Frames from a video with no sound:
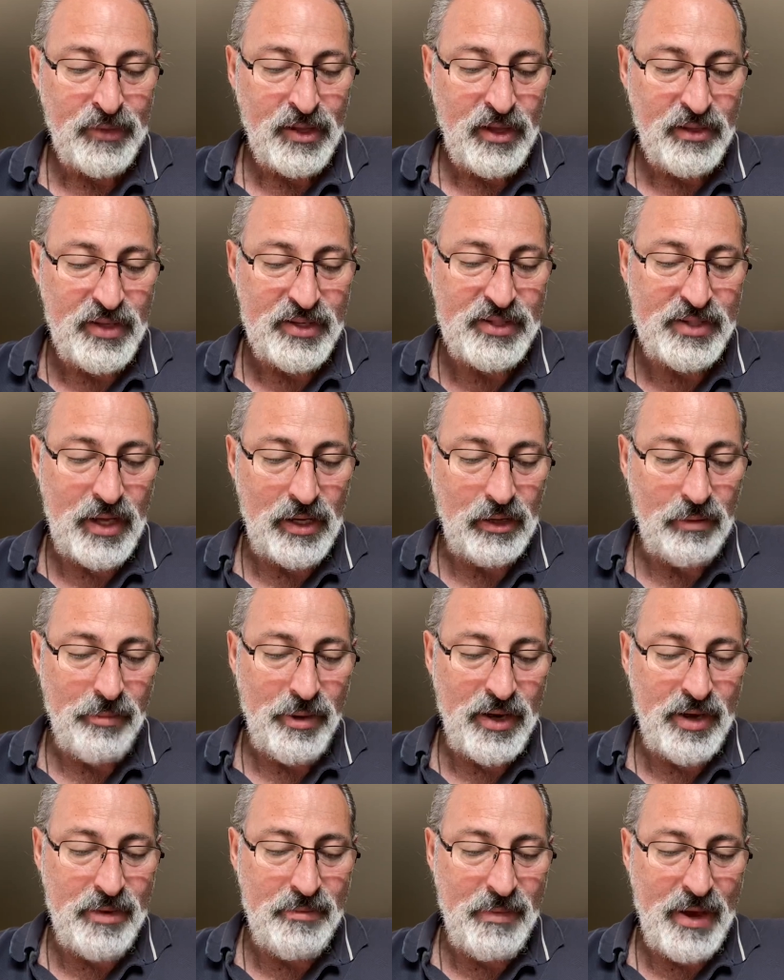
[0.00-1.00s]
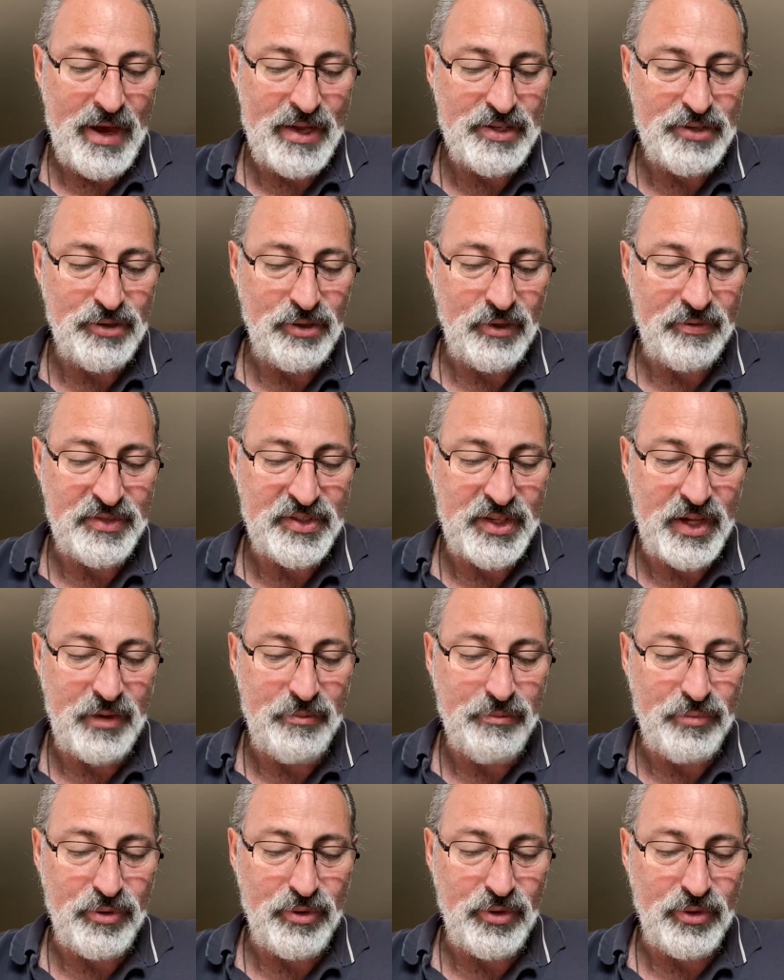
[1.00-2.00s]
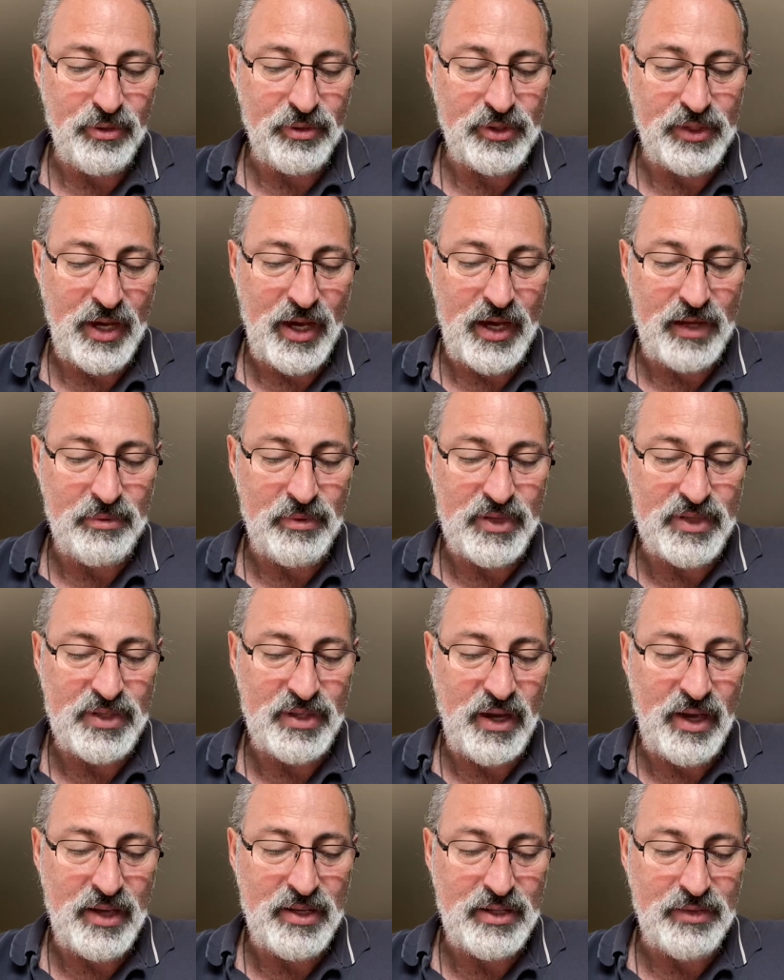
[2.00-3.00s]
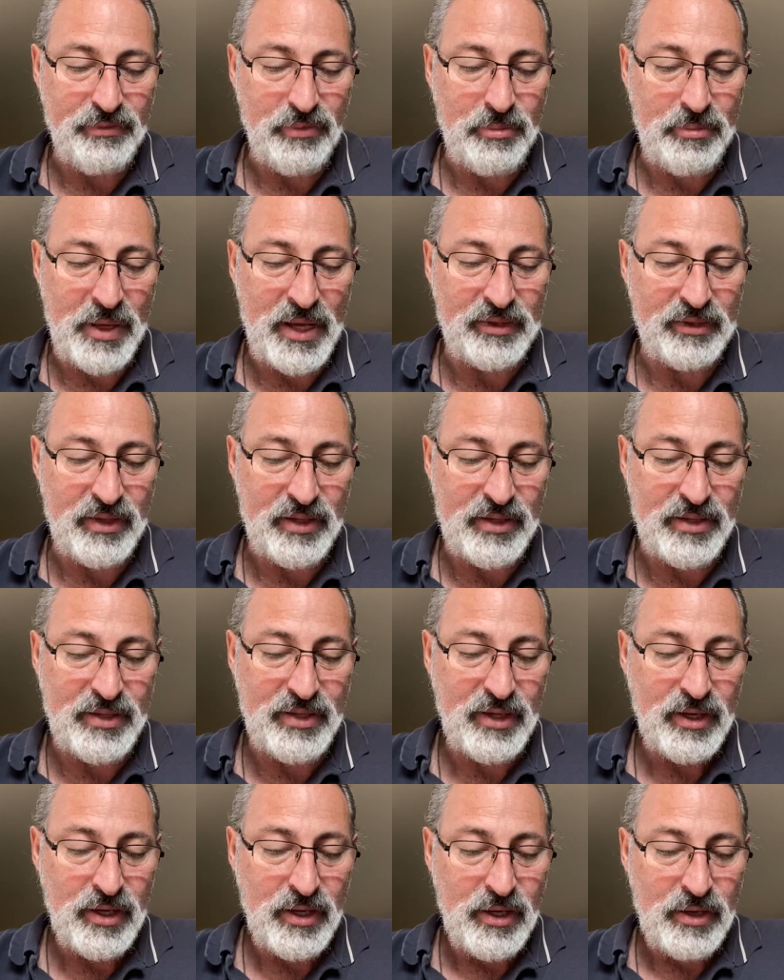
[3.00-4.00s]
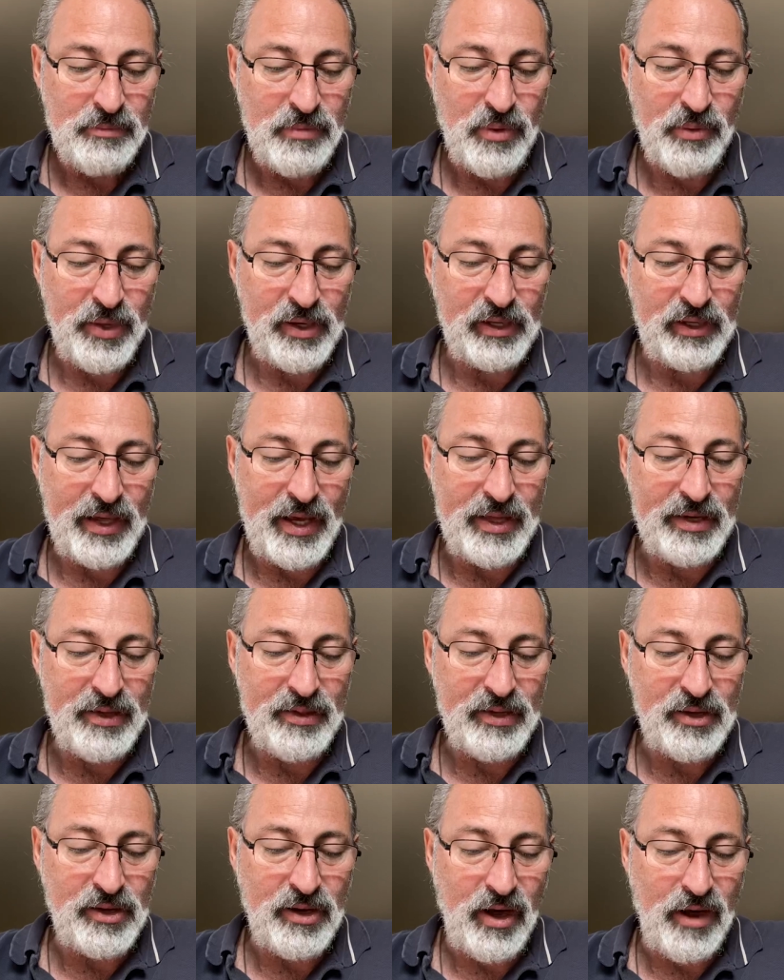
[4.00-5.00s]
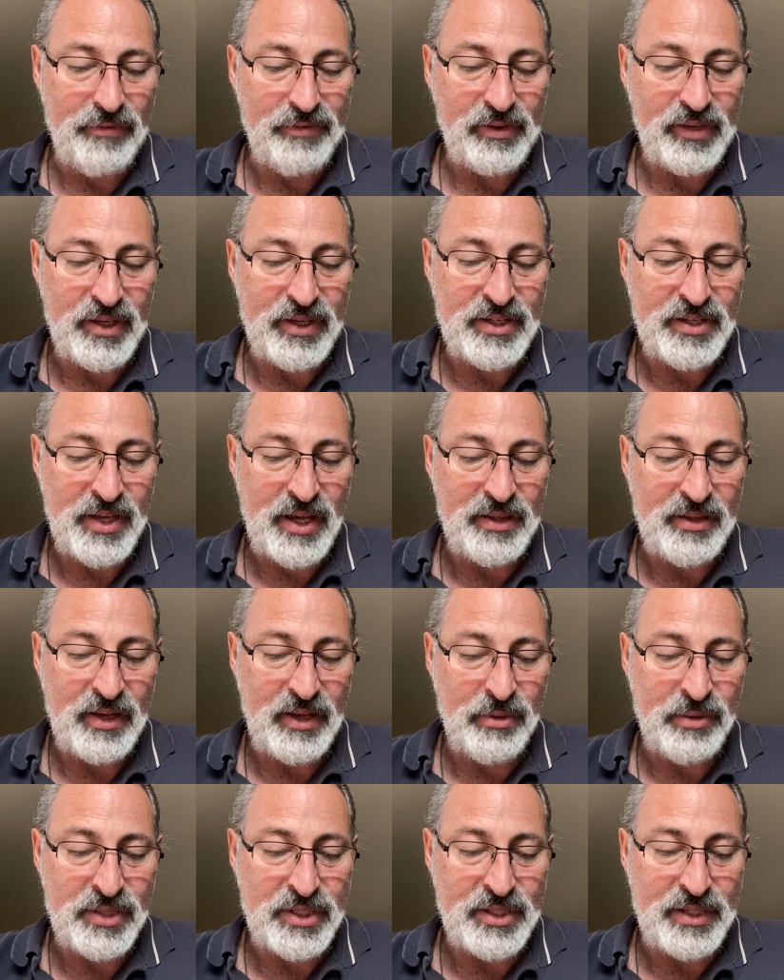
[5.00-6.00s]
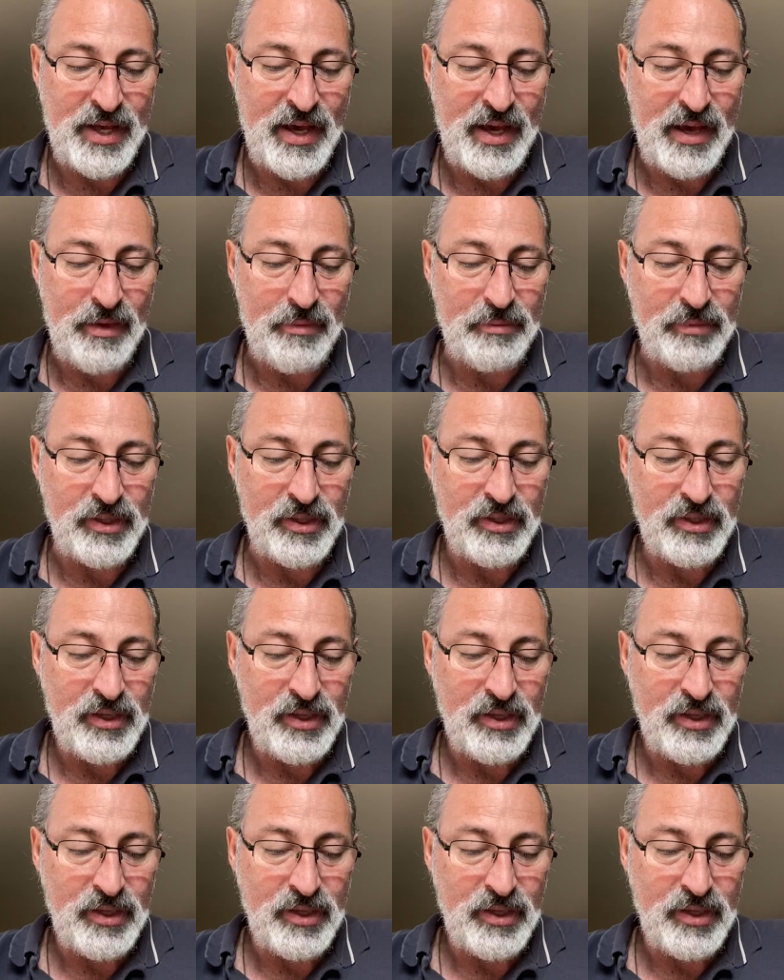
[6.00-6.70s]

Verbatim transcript: The celebrated master of St. Bruno died with signs of repentance, but when laid in the coffin he said that he was damned.